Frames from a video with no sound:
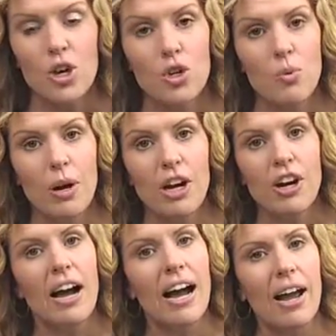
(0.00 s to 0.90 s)
You wear
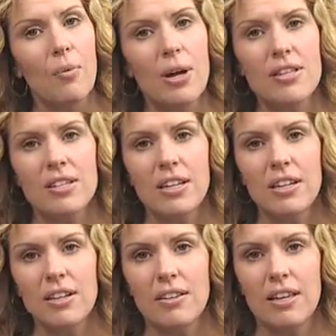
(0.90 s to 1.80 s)
a
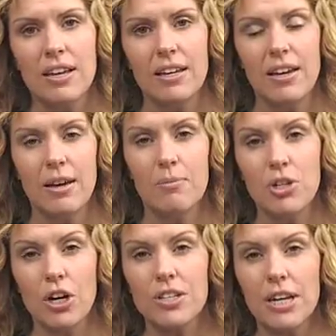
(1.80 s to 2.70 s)
high-waisted, like um,
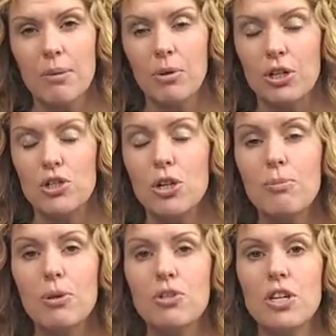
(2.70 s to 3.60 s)
dark denim or a Judy
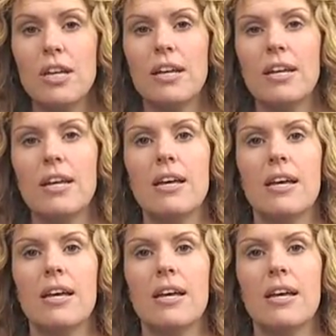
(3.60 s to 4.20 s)
blue jean,